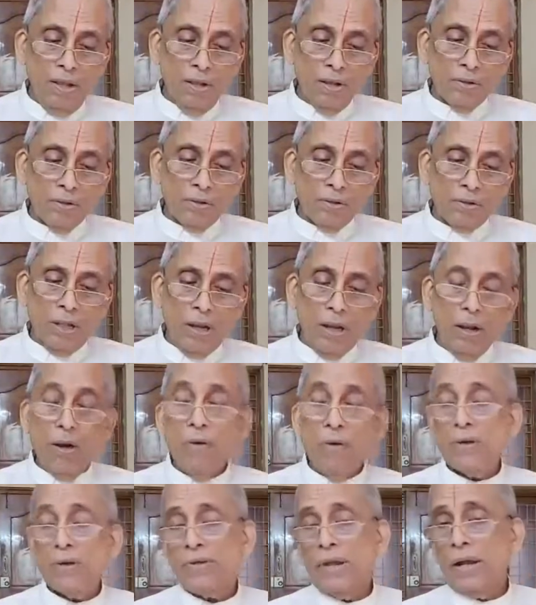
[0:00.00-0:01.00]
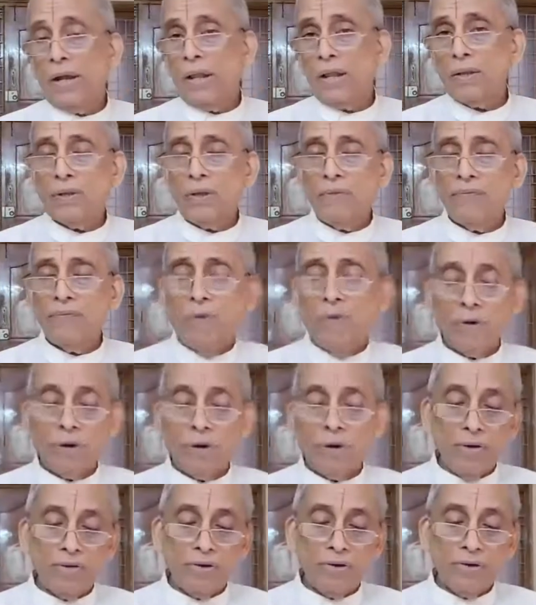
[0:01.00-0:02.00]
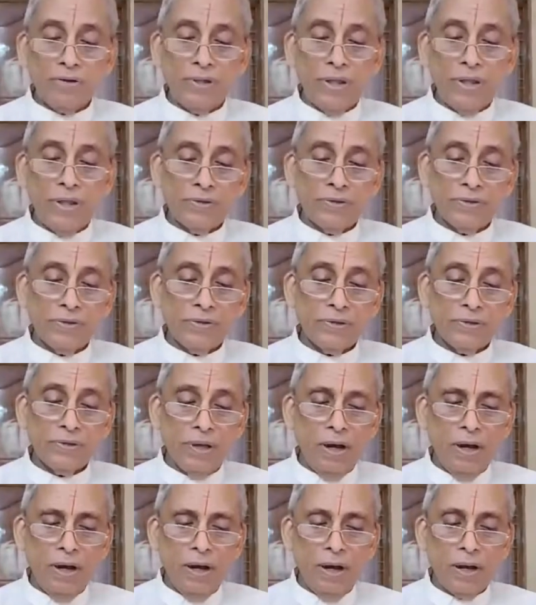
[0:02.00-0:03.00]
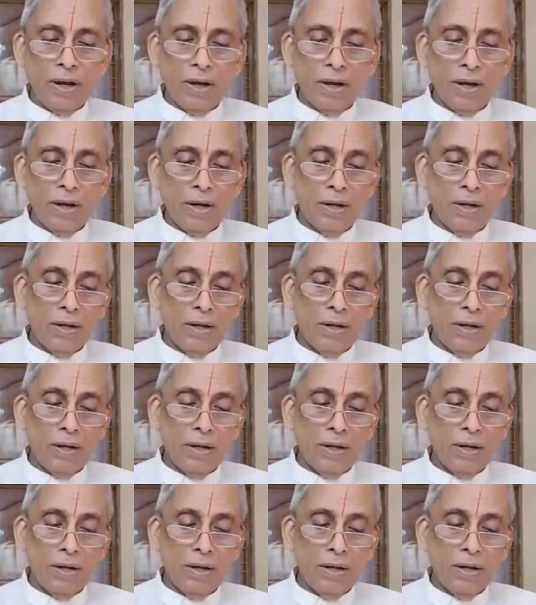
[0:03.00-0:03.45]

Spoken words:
So the lower centers of our consciousness are